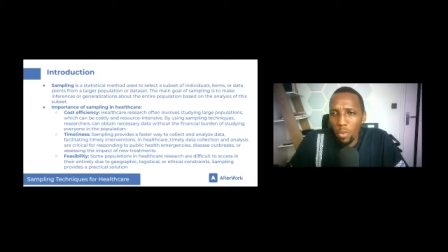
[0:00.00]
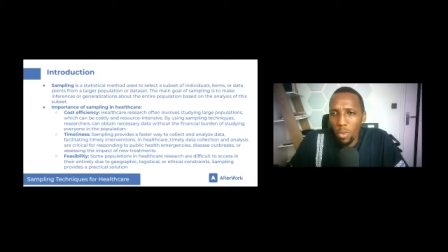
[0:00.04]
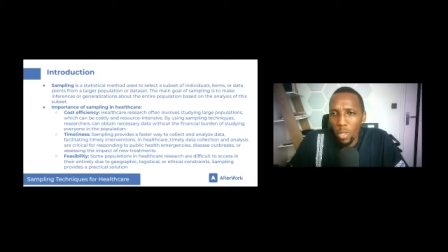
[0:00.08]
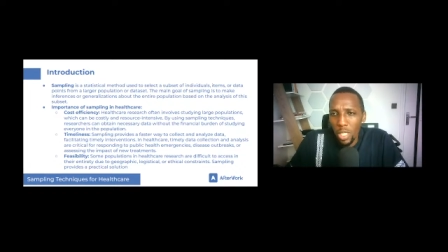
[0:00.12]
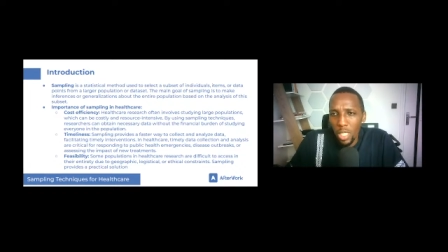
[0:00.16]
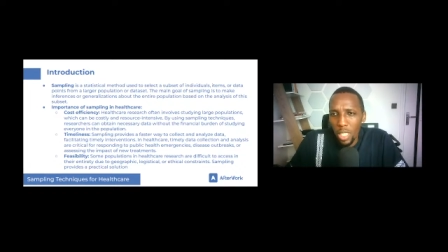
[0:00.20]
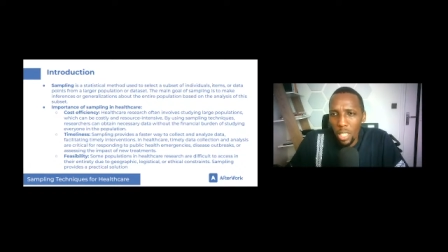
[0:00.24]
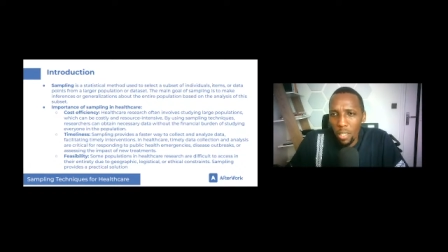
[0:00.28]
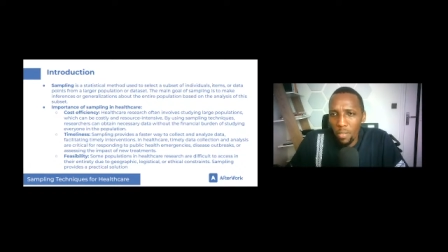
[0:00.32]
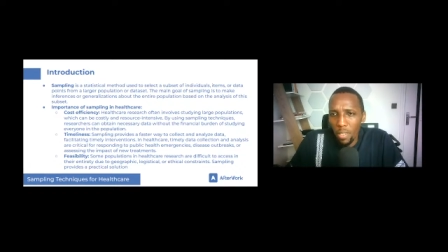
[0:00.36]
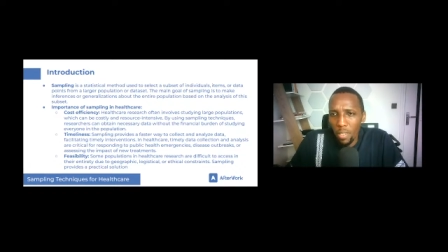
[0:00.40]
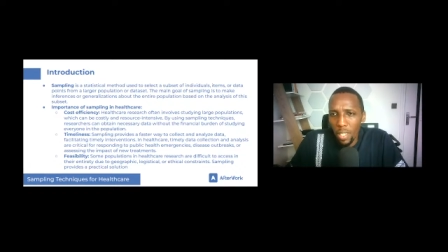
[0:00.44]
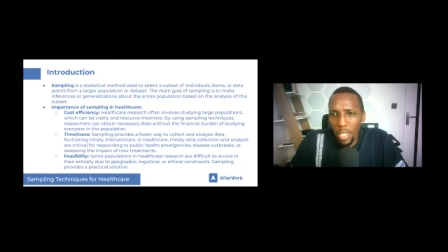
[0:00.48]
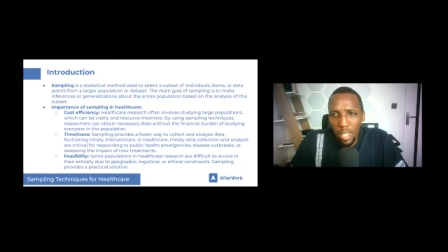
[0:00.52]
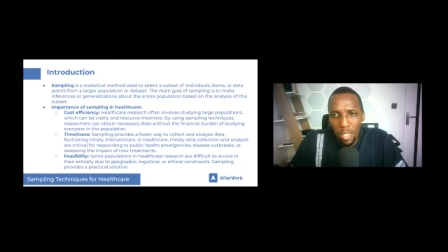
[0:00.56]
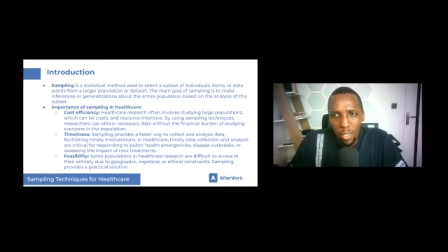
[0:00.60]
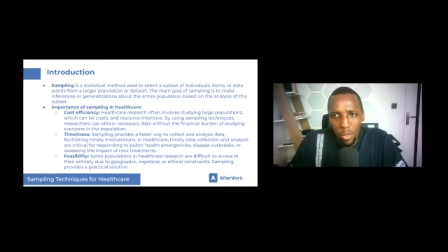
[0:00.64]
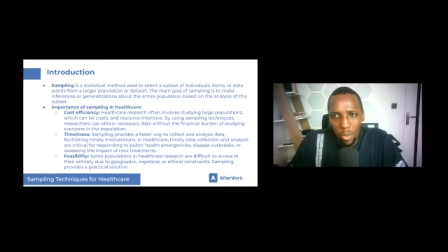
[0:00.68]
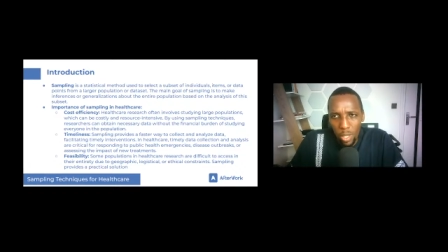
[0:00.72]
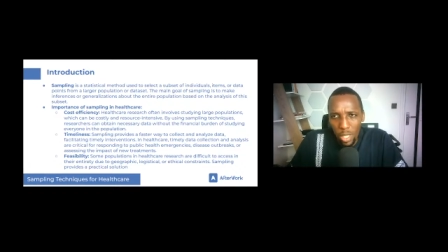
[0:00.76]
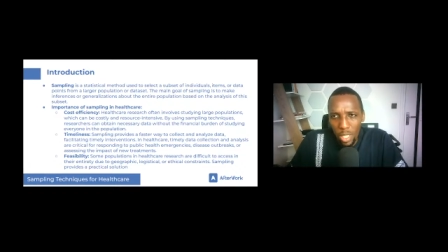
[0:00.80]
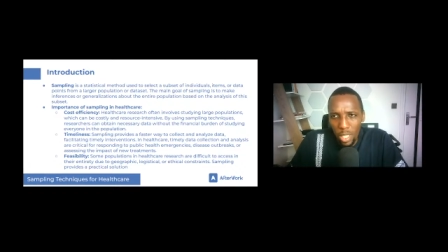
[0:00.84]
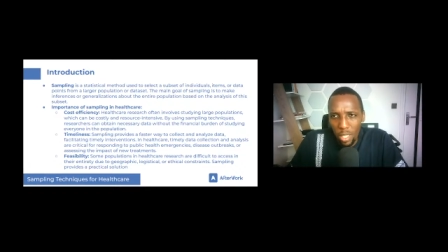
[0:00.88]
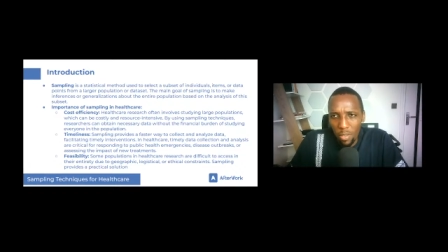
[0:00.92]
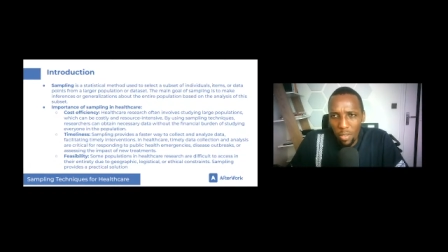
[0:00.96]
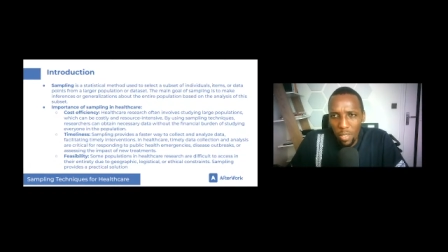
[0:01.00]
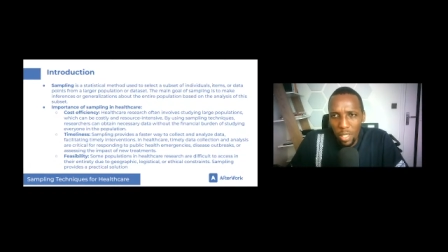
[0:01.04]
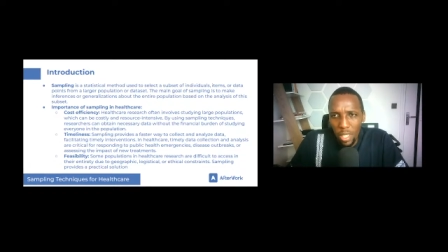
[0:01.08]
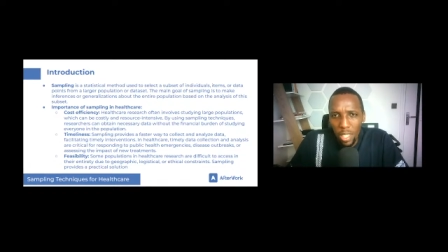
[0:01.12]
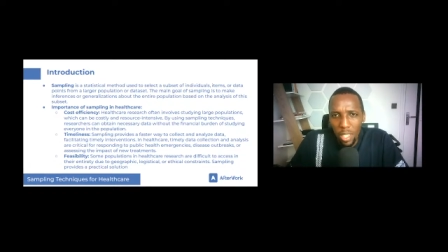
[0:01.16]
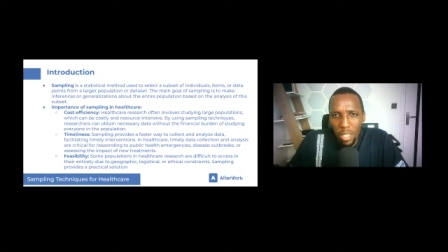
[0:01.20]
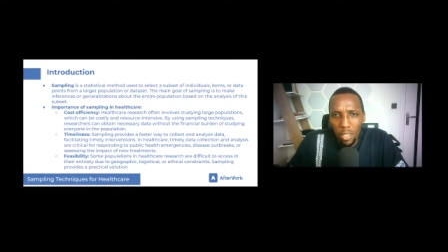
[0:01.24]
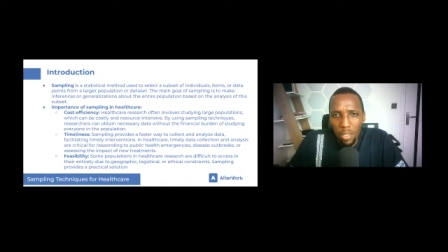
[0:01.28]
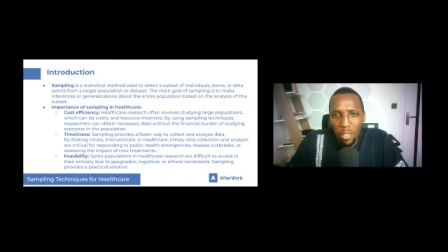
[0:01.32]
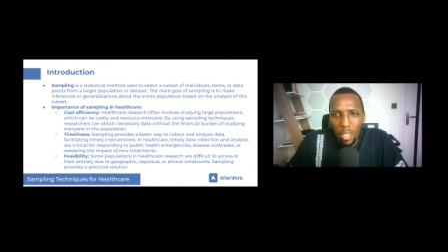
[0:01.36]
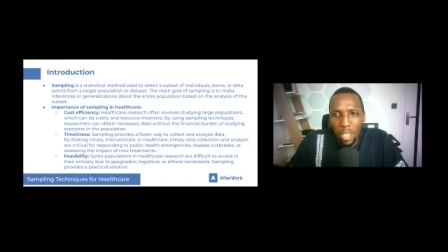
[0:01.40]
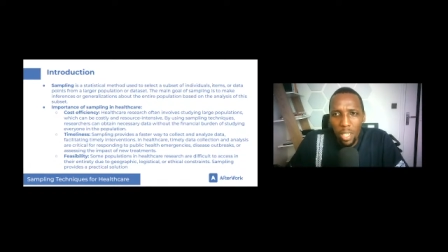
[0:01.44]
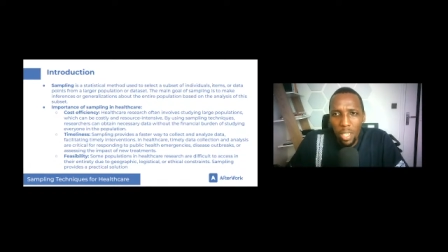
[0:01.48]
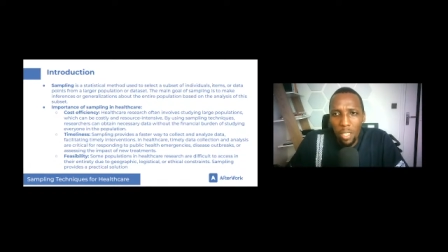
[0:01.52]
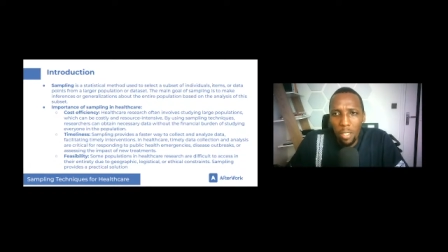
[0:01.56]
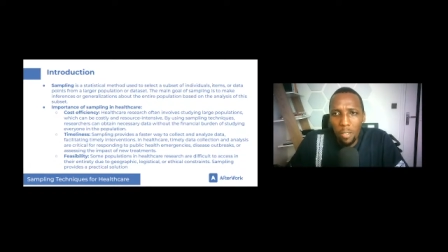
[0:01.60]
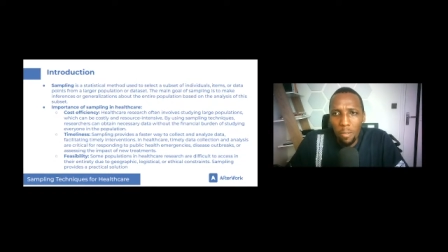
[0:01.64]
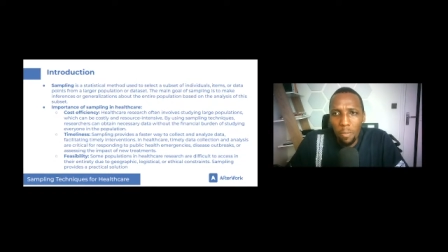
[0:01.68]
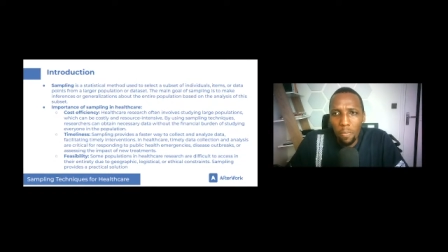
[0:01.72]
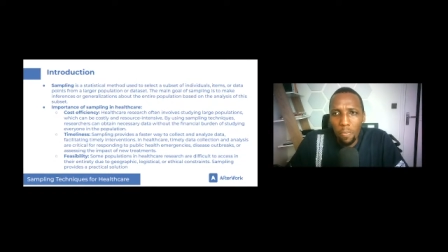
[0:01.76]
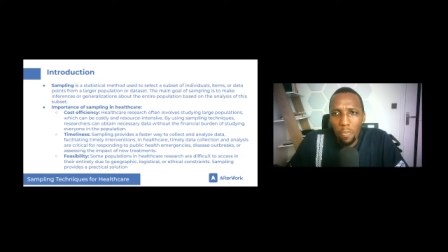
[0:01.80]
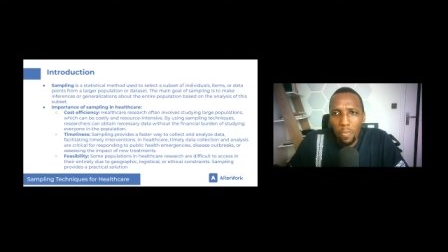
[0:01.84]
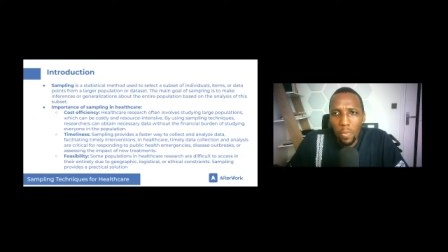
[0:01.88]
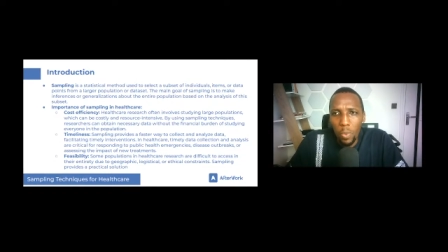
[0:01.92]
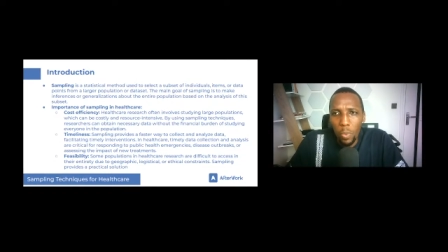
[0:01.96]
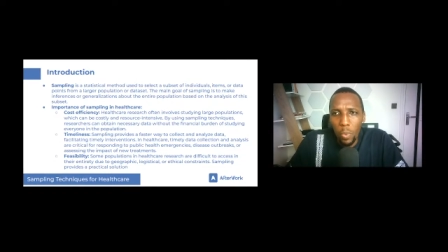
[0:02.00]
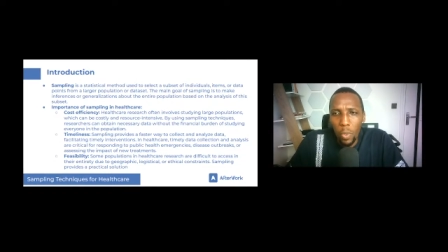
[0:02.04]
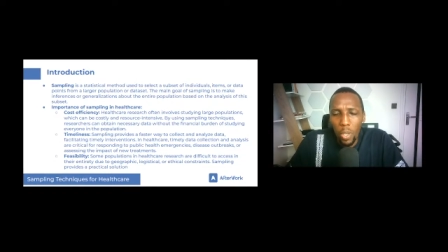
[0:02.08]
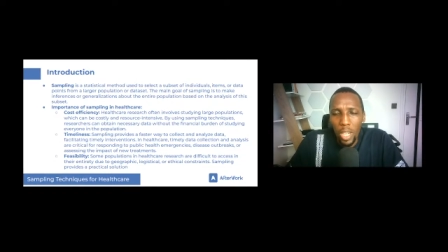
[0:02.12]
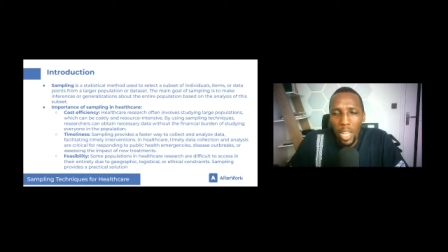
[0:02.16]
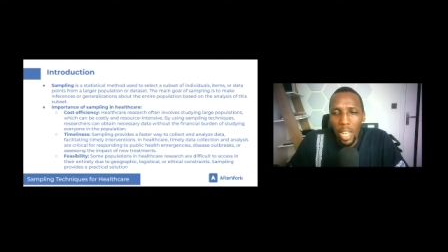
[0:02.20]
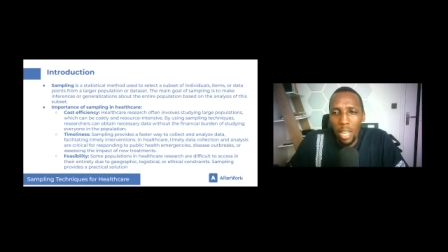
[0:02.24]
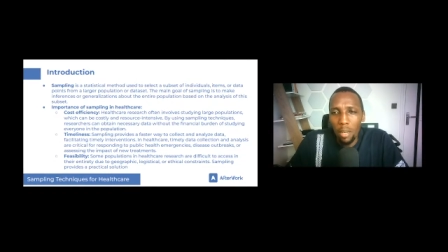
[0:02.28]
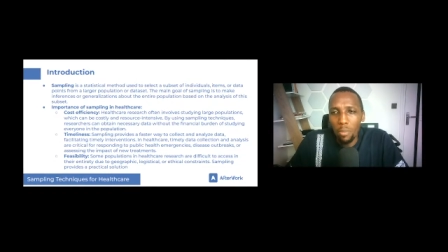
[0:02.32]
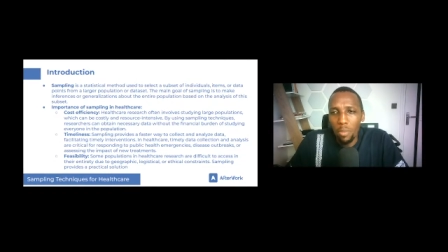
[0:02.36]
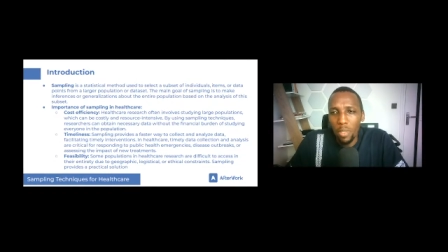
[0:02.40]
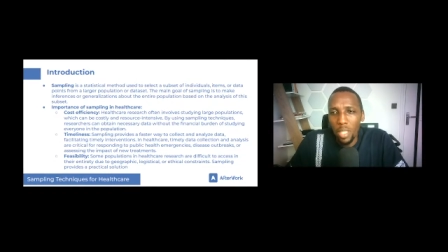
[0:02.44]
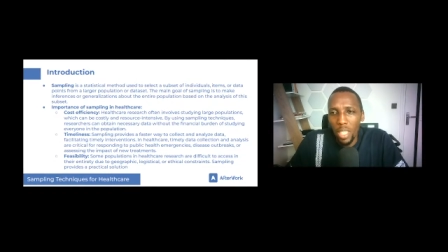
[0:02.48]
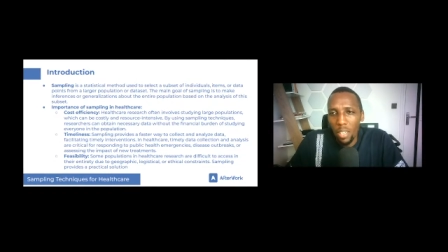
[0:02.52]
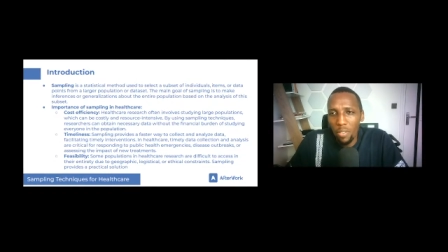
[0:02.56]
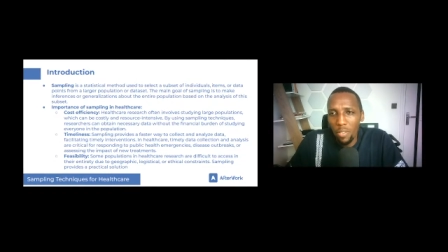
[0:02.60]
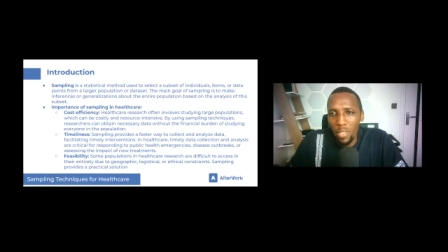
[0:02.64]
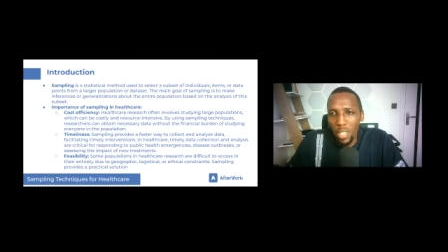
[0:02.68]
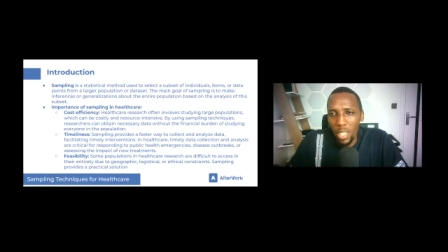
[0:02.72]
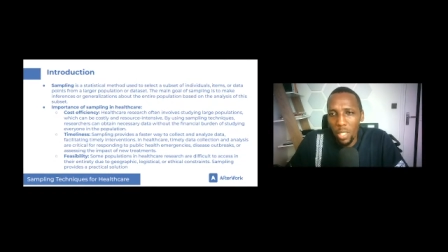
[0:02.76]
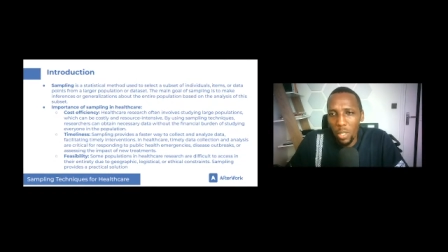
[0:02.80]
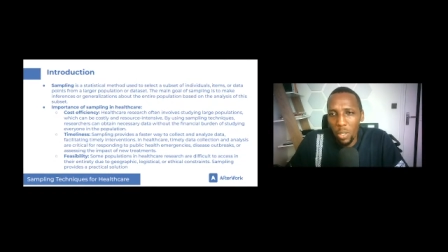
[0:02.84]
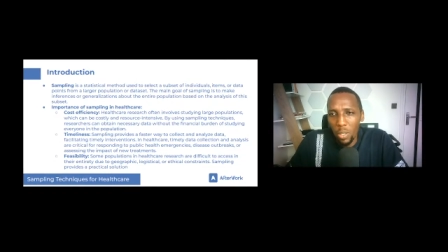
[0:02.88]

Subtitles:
whatever what comes after.